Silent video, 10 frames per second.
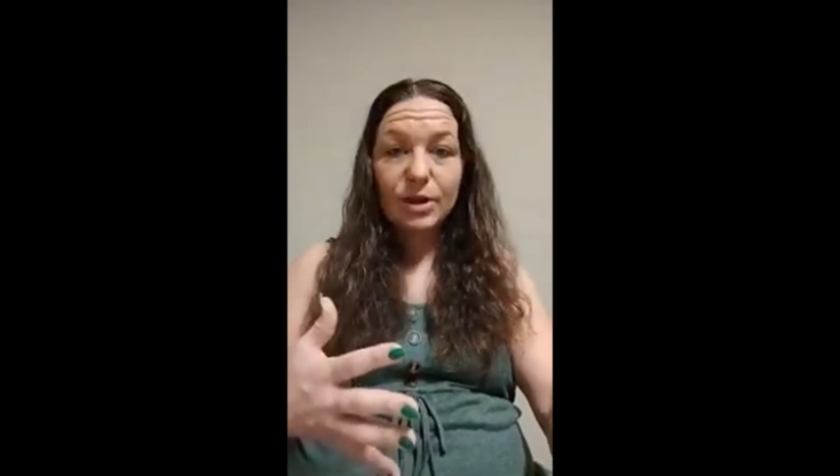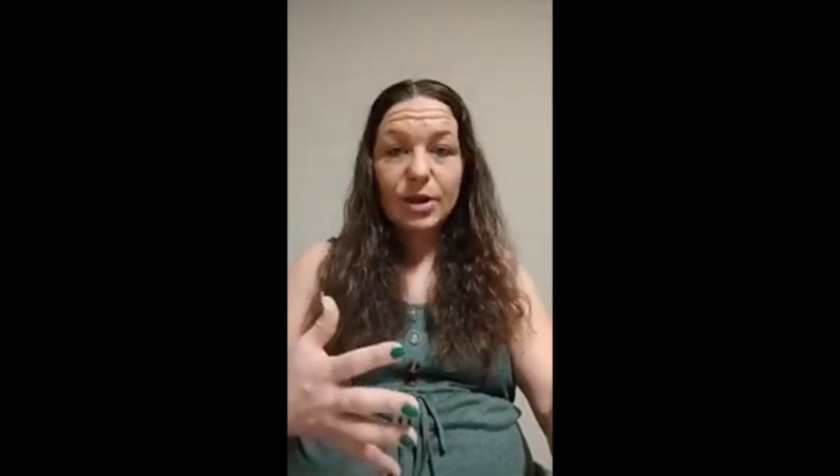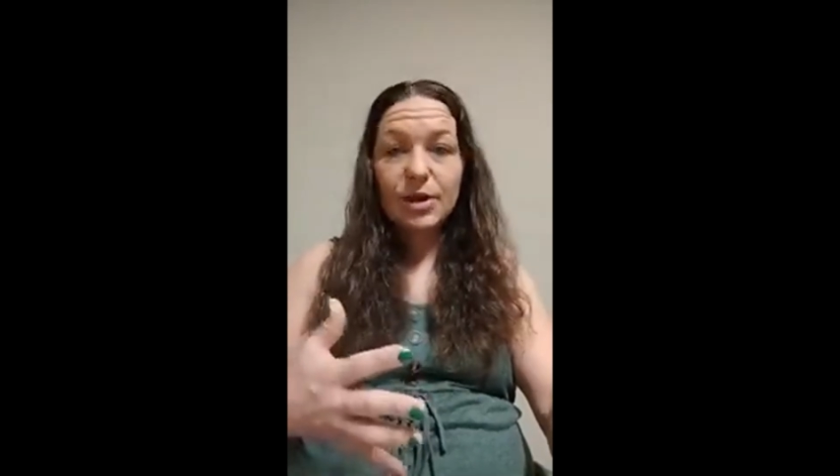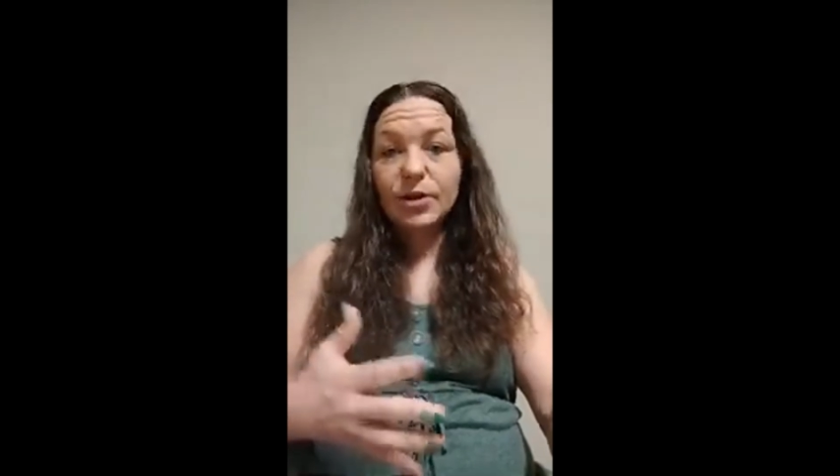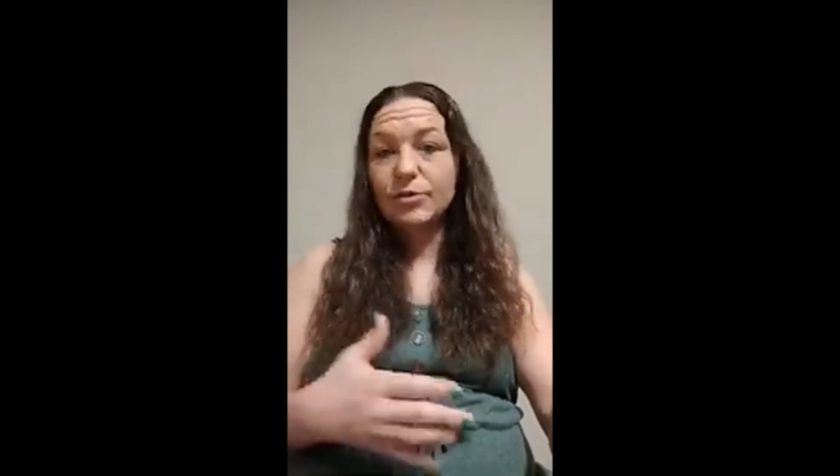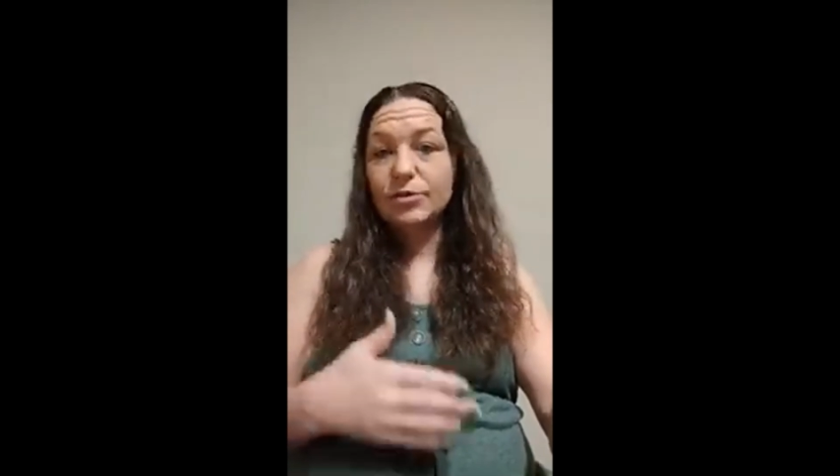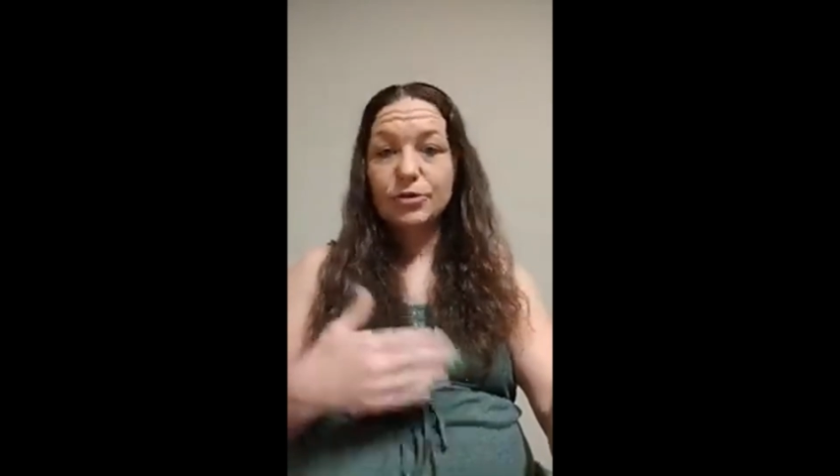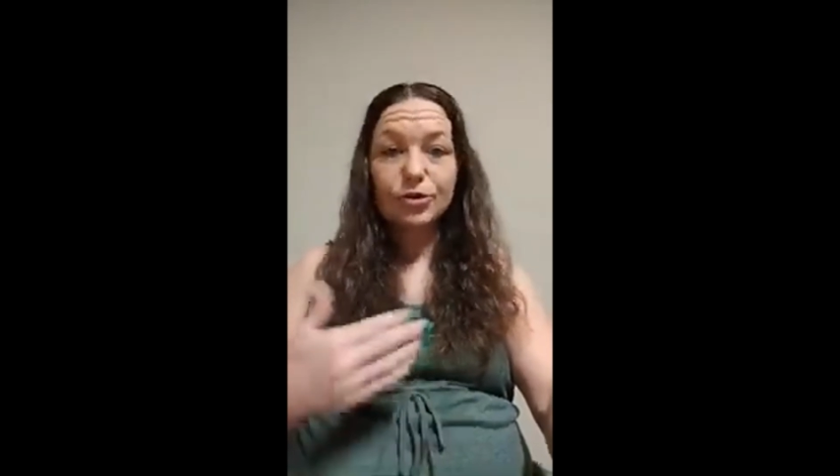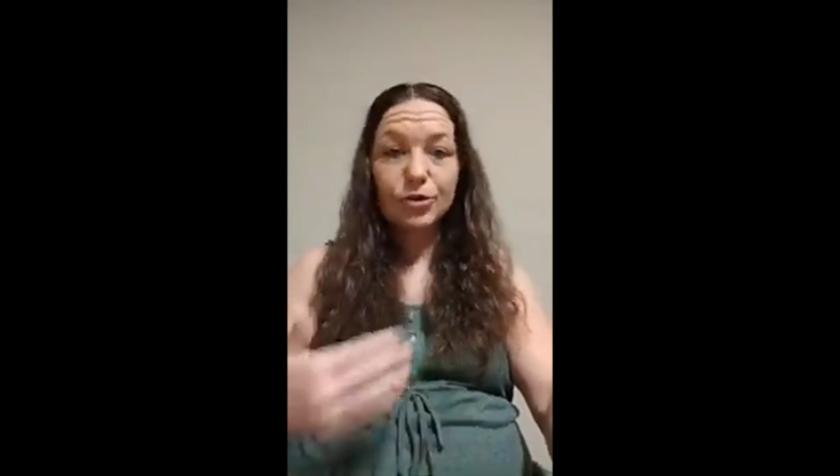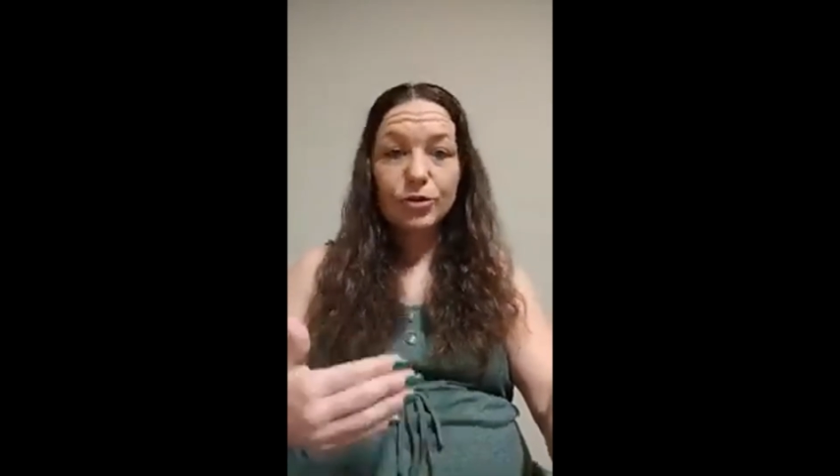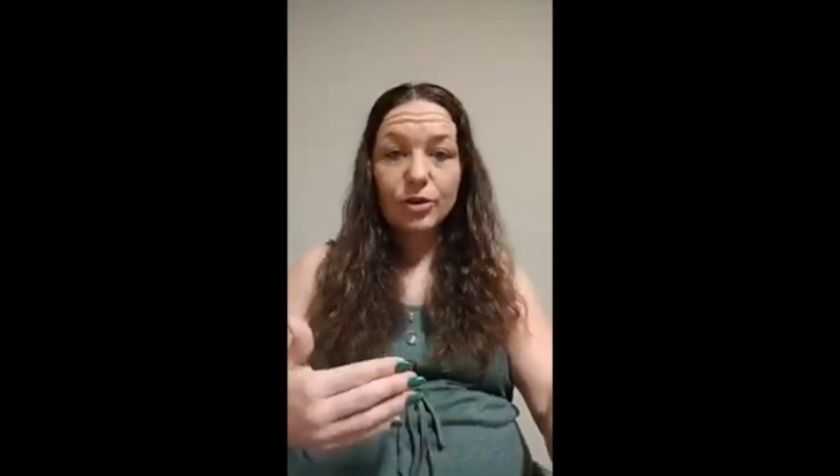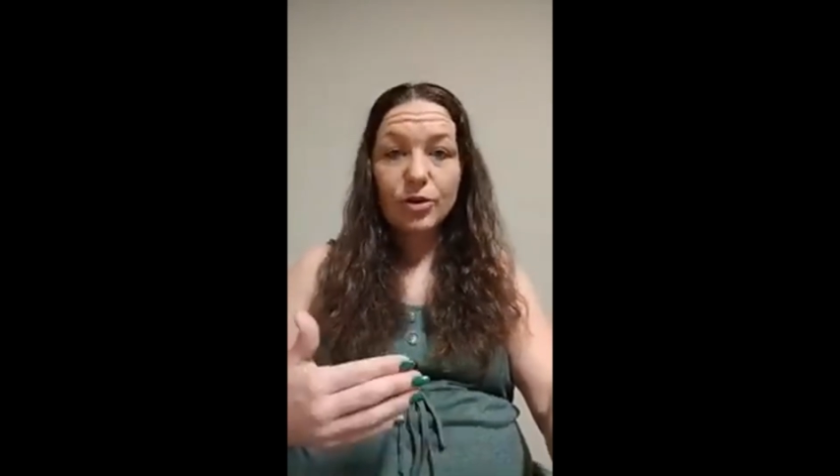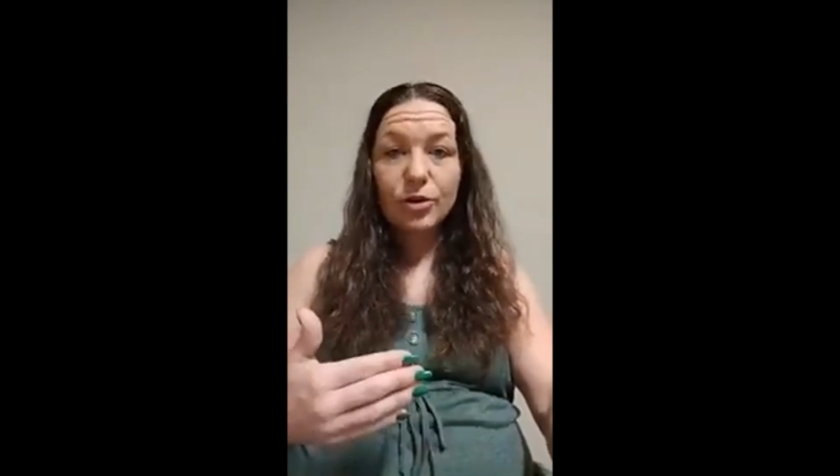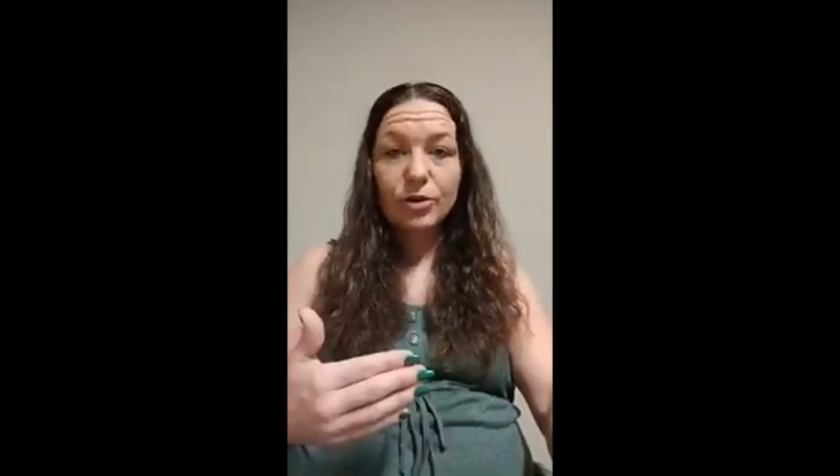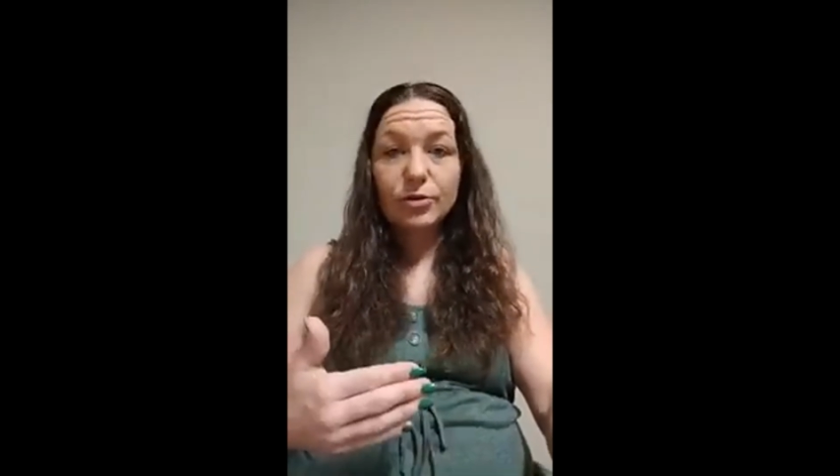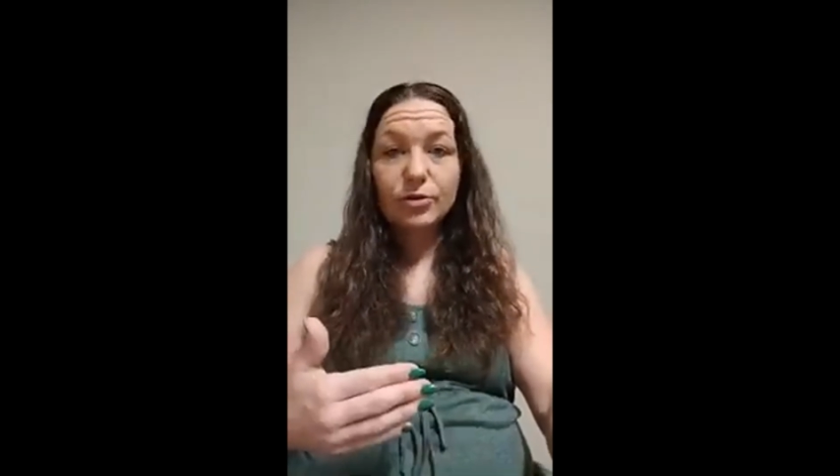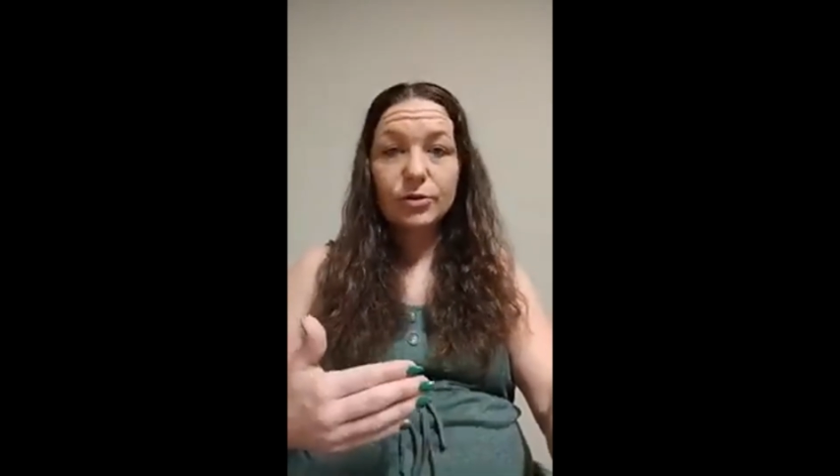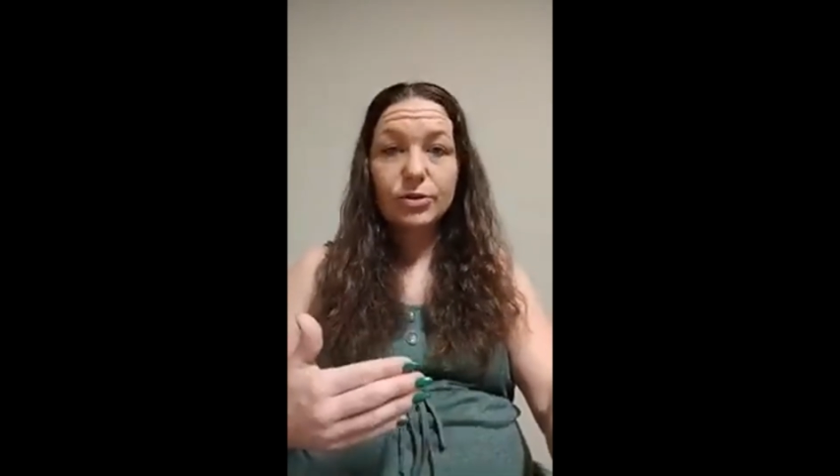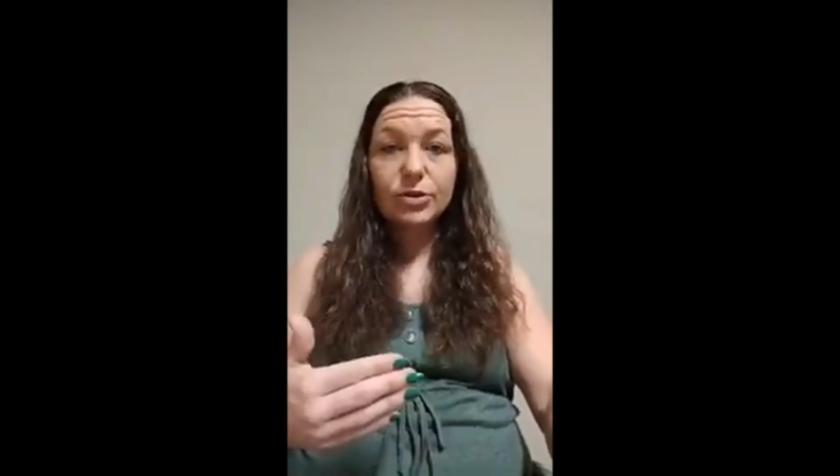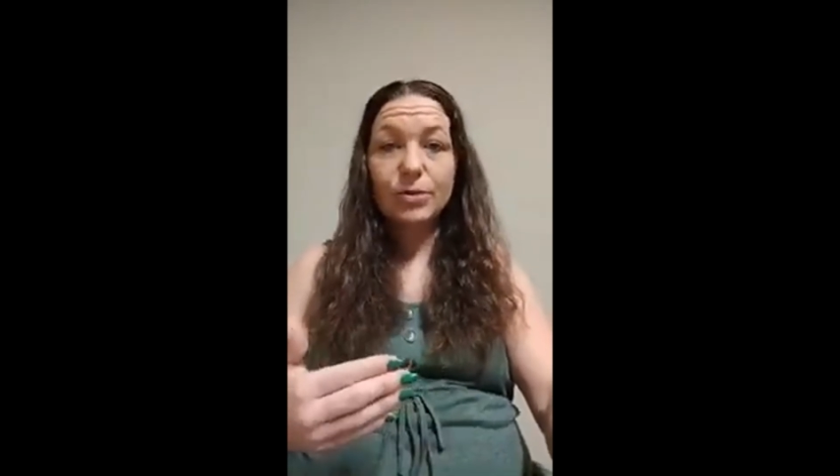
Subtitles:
videos or journal articles